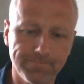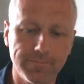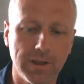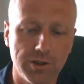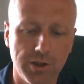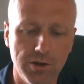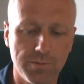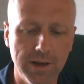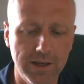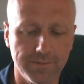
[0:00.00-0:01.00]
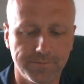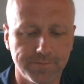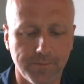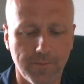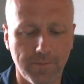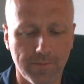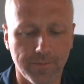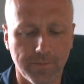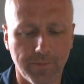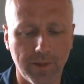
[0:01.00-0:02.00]
Excuse me.
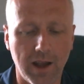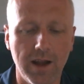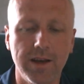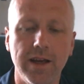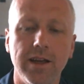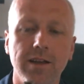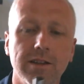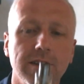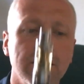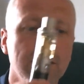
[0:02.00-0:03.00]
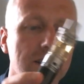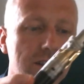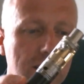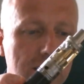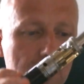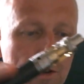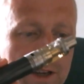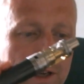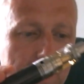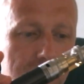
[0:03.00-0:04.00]
And sitting on
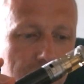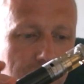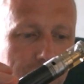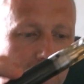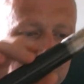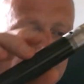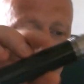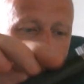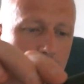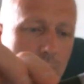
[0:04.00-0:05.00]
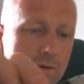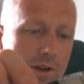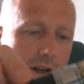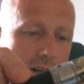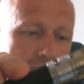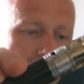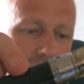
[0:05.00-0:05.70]
the battery it comes with, like